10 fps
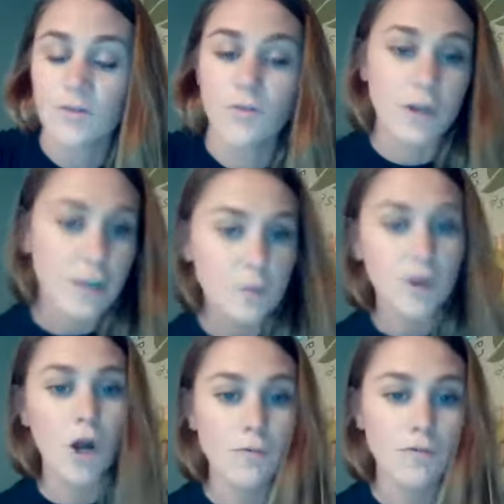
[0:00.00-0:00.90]
we're a little
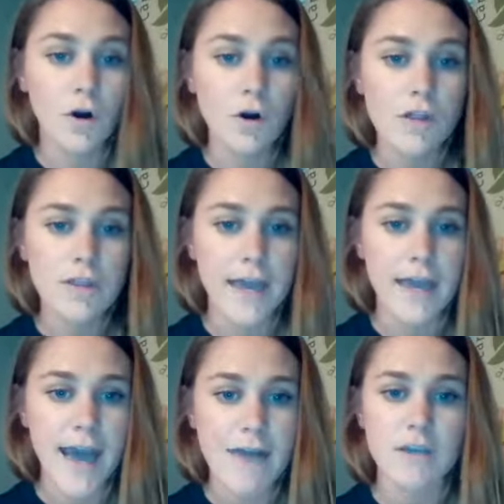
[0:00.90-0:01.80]
more hopeful.
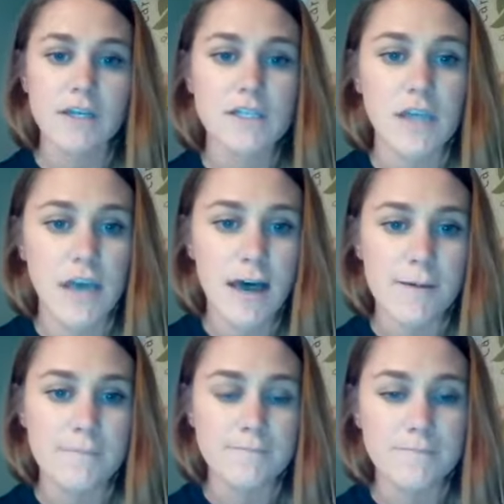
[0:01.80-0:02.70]
They haven't
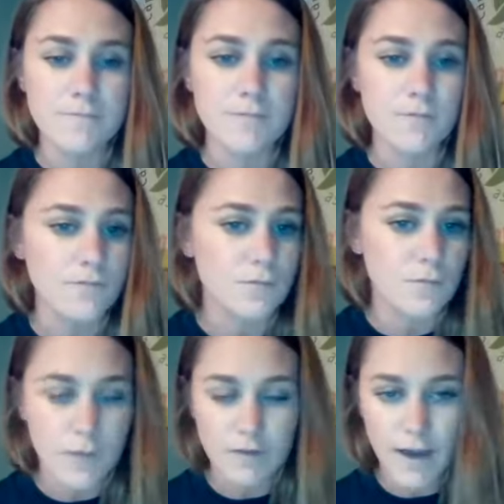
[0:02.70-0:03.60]

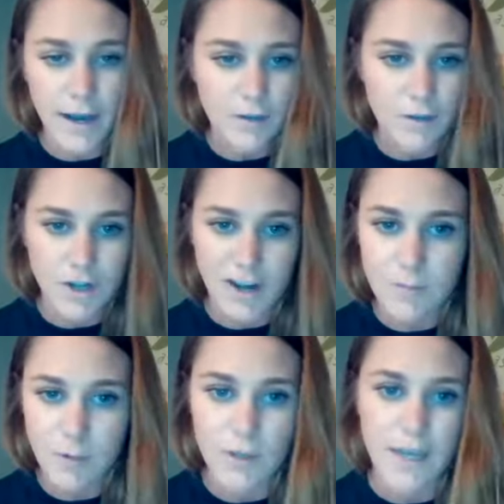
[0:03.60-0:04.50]
filed their
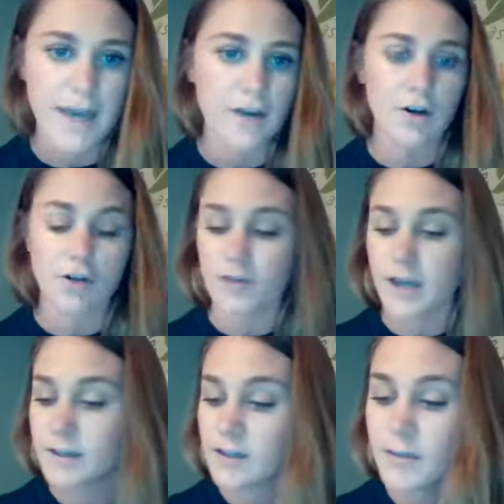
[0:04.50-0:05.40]
draft bill yet, or they're
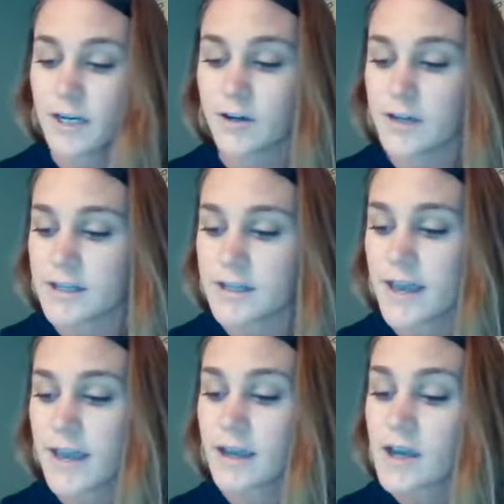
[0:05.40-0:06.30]
not in committee or
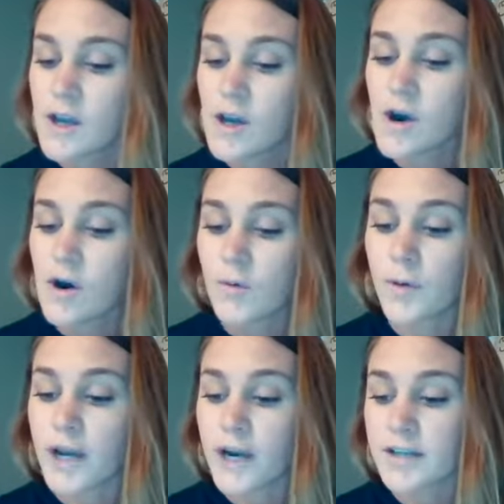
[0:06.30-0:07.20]
anything.
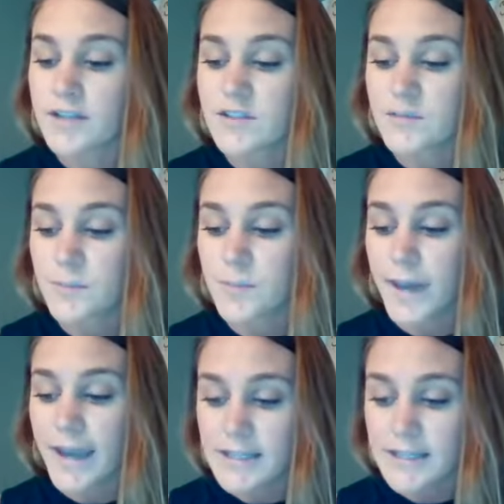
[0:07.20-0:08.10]
We're
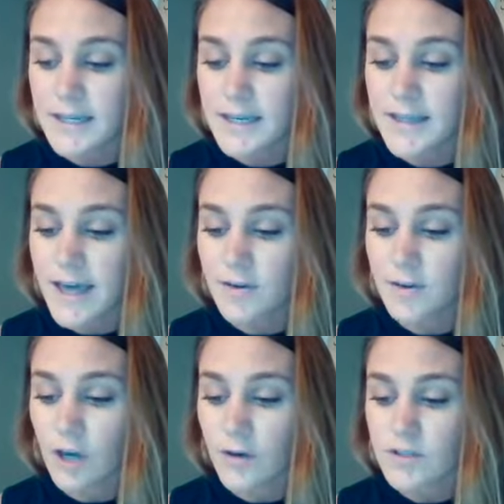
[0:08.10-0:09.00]
expecting that
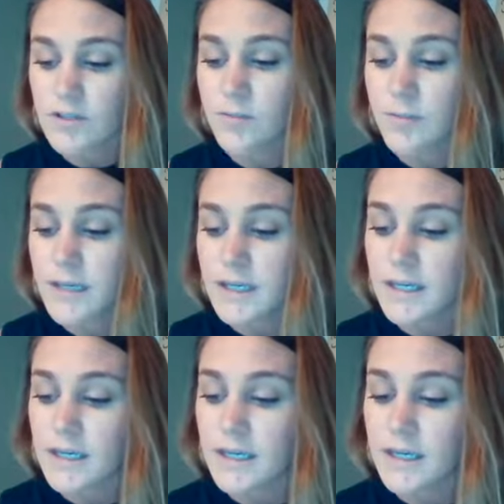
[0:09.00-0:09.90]
they're going to
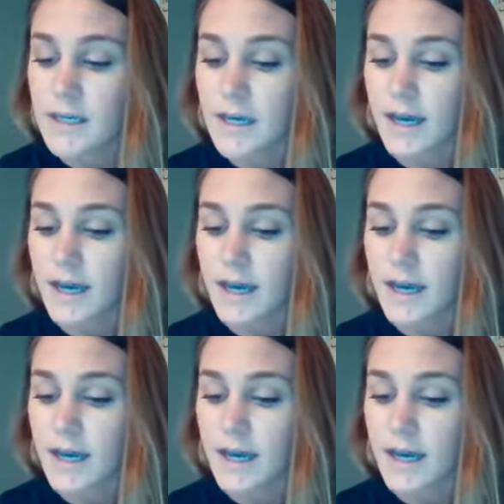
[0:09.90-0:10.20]
be